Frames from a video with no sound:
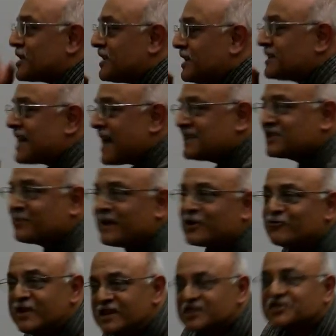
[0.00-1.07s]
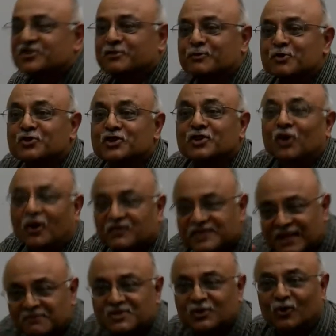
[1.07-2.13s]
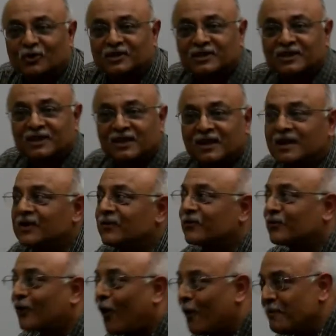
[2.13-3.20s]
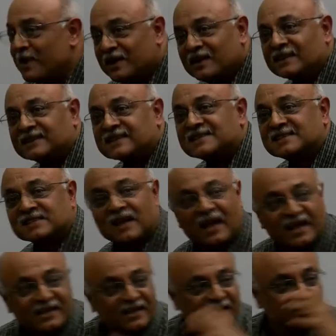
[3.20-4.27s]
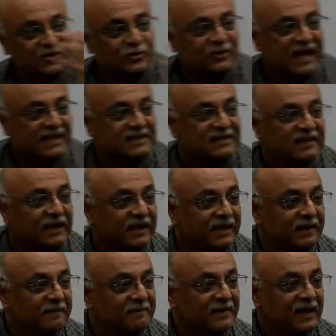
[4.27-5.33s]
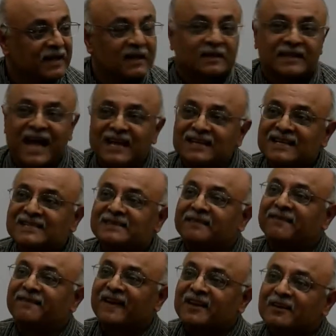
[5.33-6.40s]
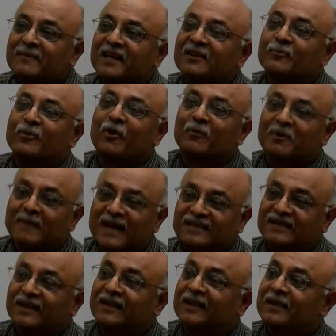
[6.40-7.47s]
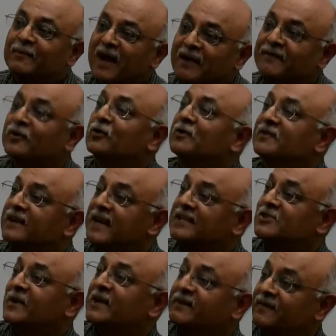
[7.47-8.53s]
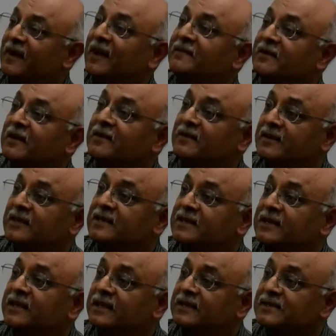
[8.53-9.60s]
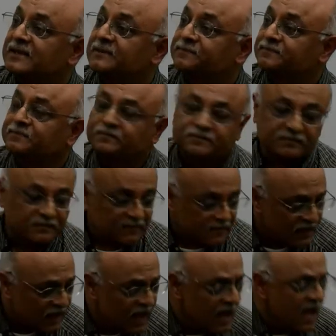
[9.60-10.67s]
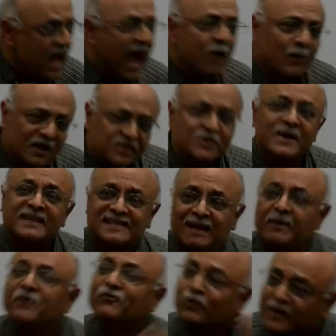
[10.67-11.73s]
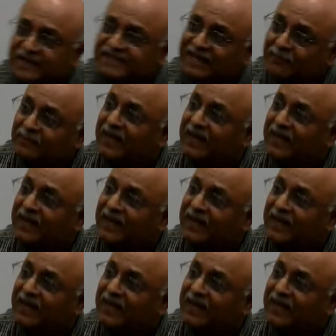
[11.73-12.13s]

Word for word: it has to be redistribution of some sort from this side to that side. That is the fundamental problematic, in my view, of the next 25 to 30 years. And once you accept, if you accept